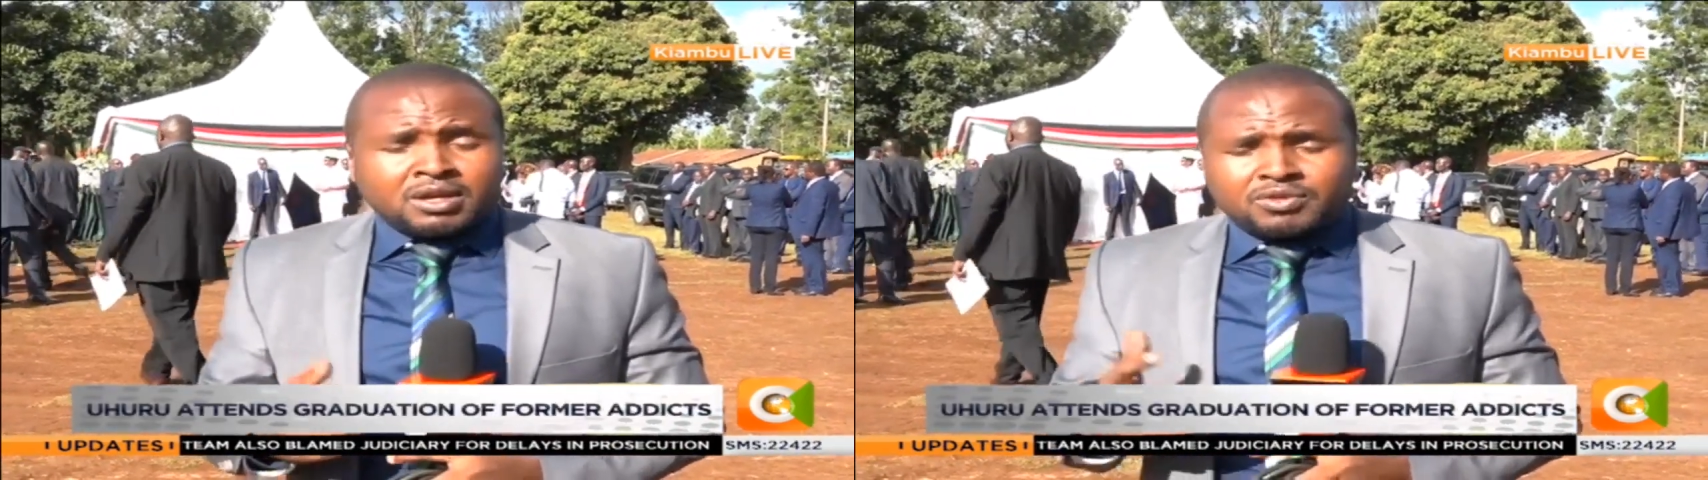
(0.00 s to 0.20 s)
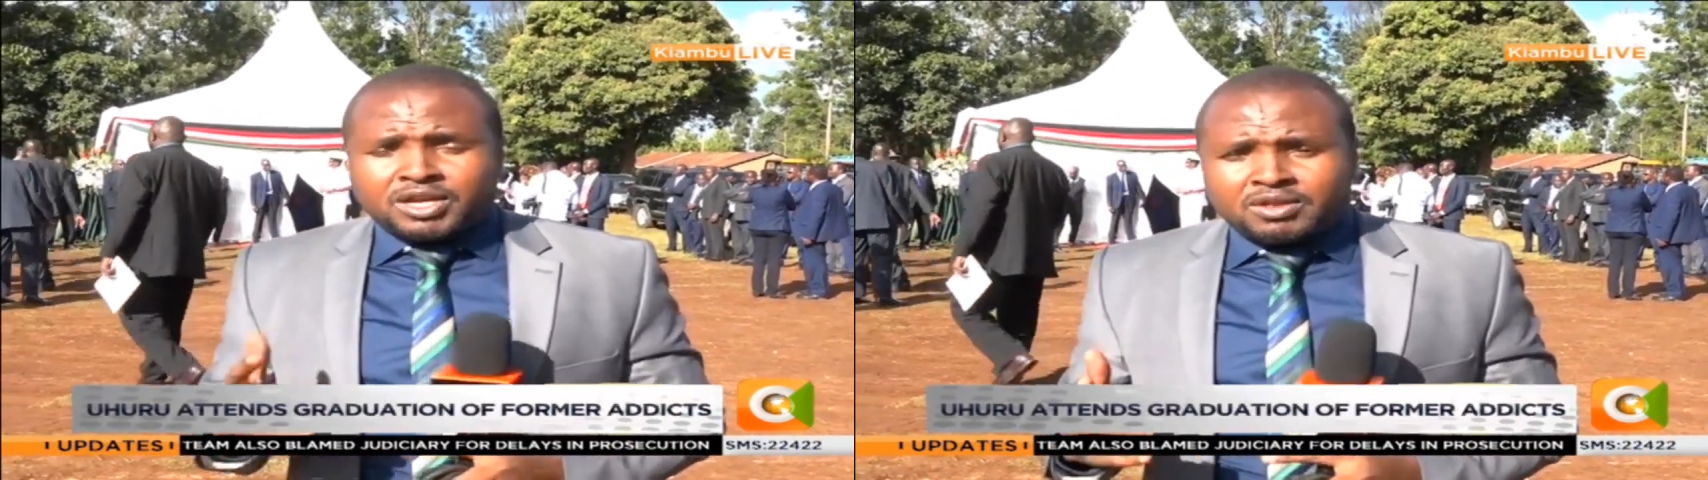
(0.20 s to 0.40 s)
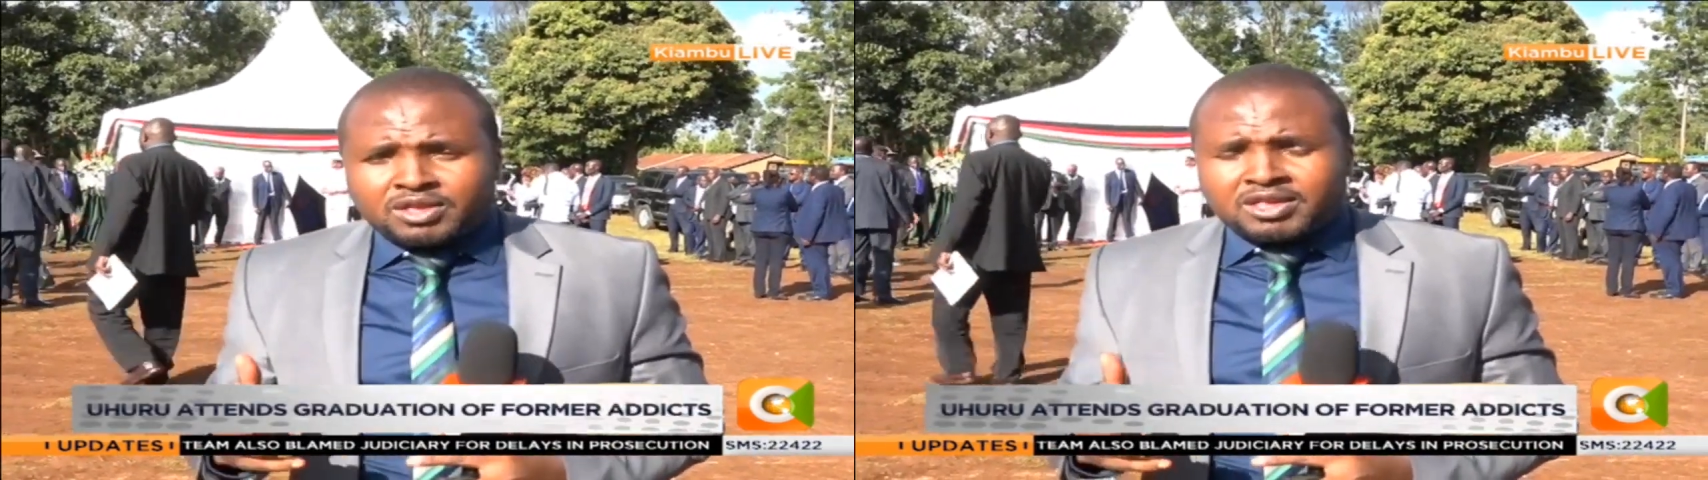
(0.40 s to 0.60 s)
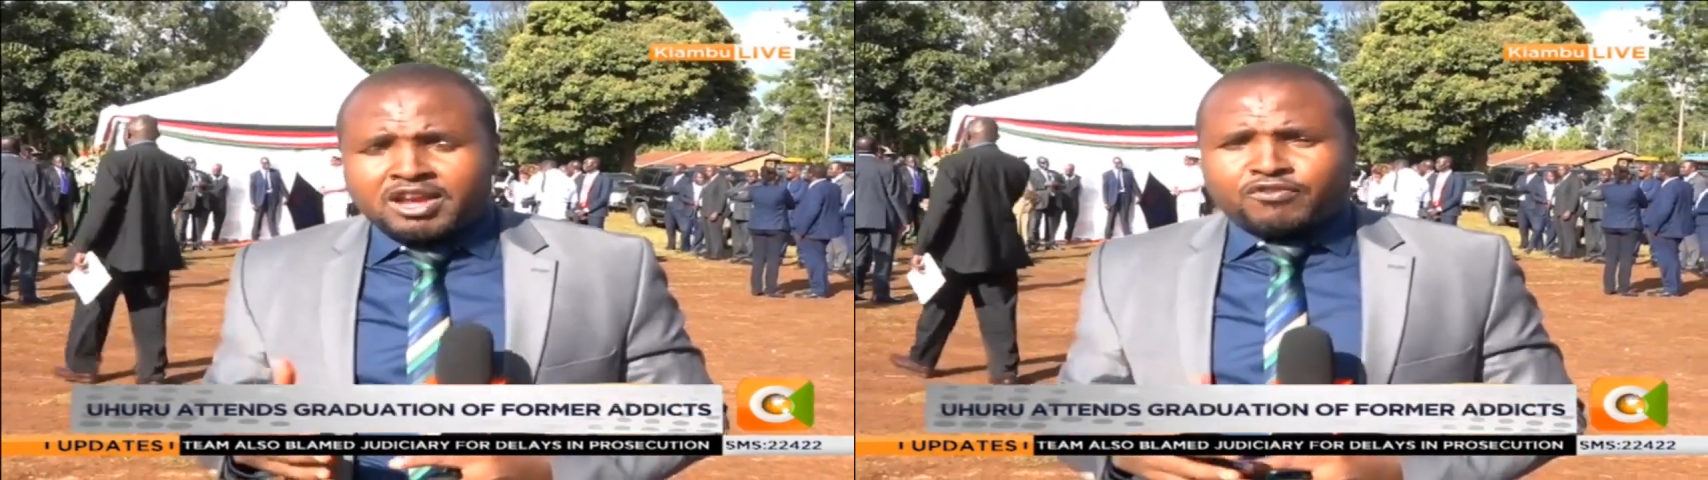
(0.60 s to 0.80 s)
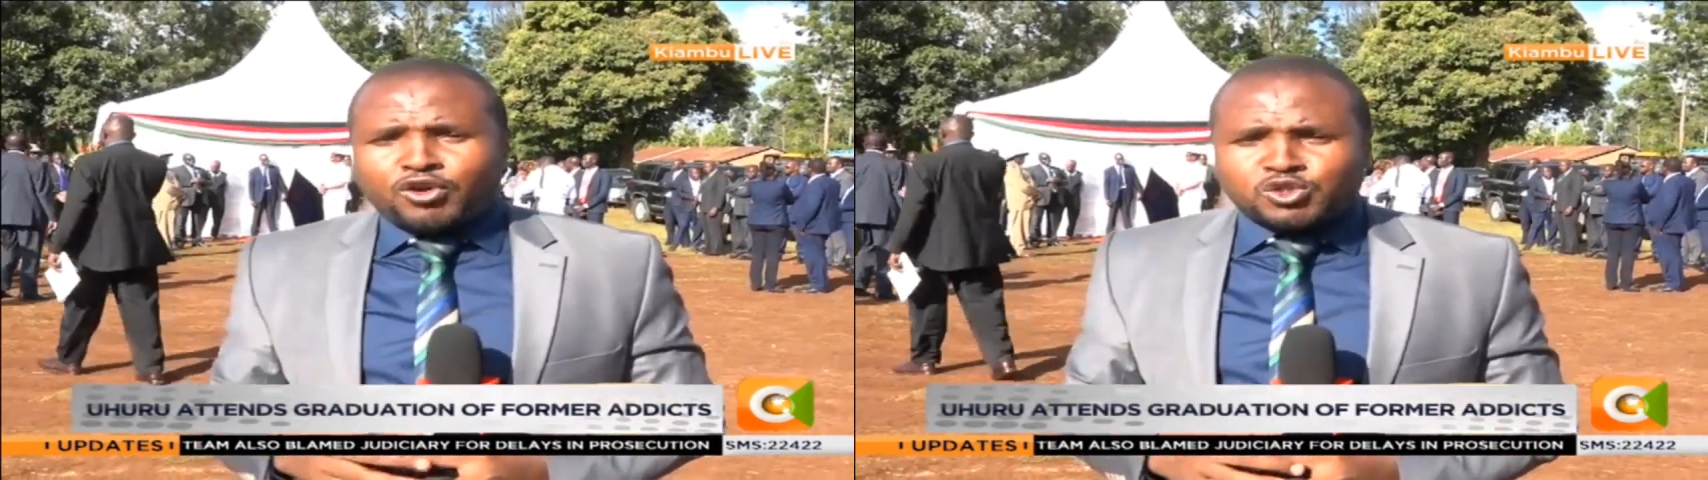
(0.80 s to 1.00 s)
the, the,
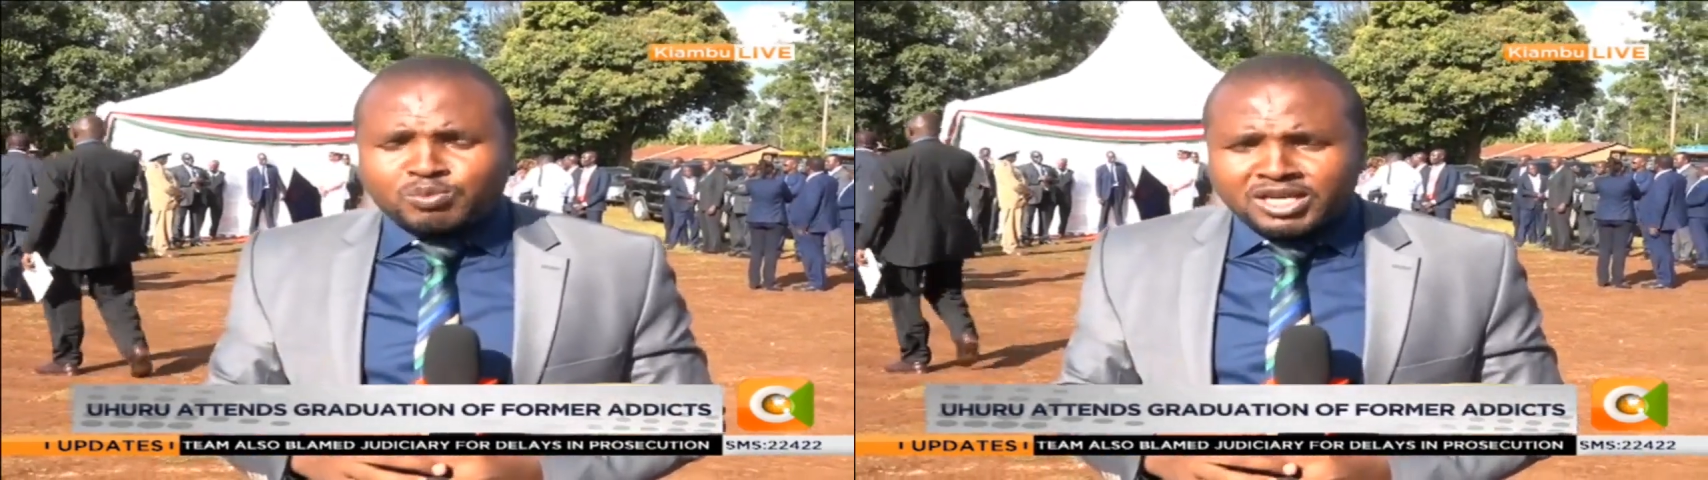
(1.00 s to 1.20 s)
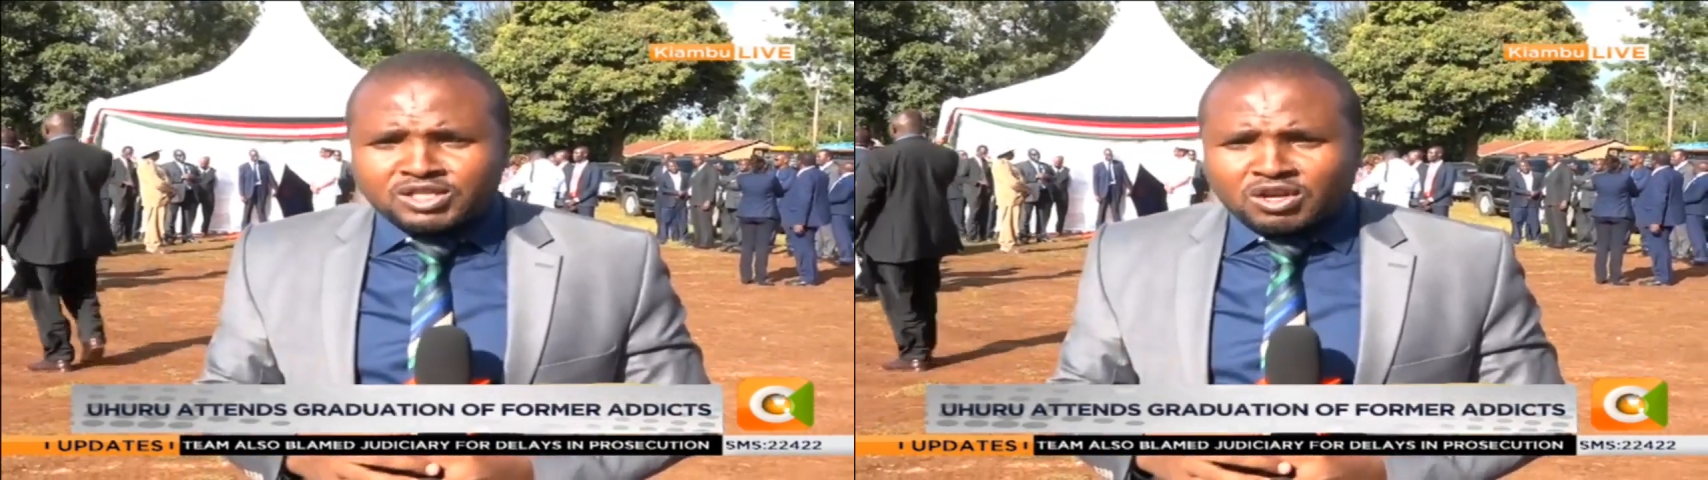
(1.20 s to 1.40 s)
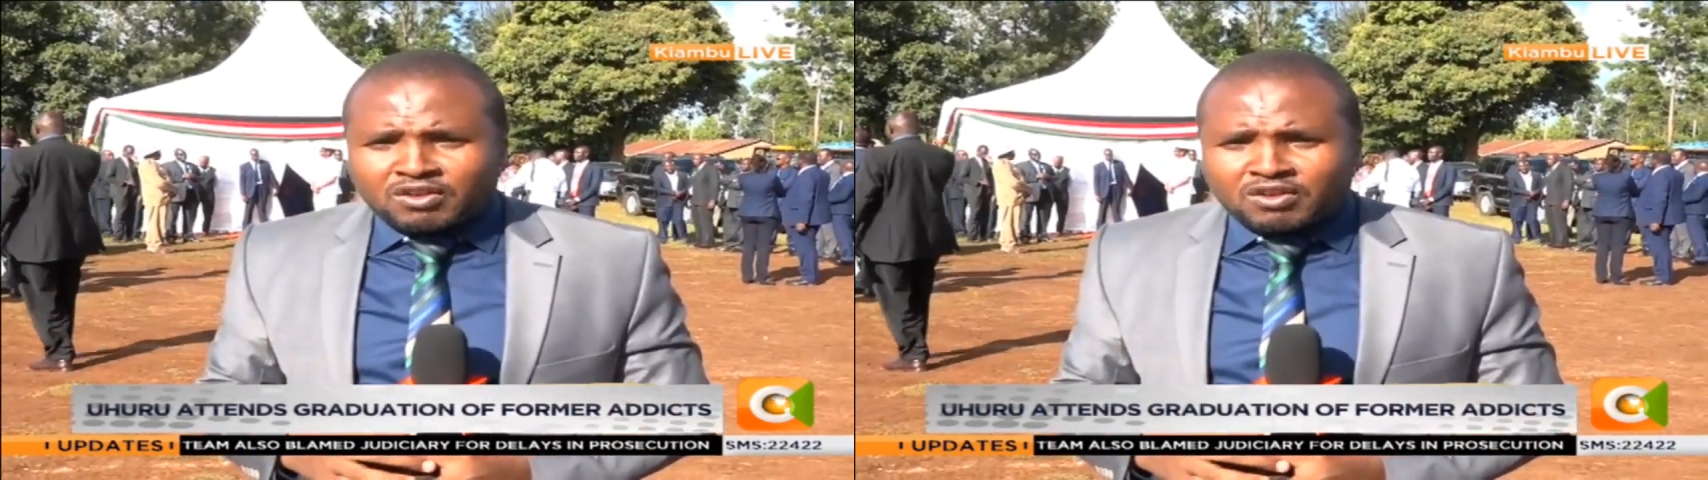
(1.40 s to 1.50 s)
enforcement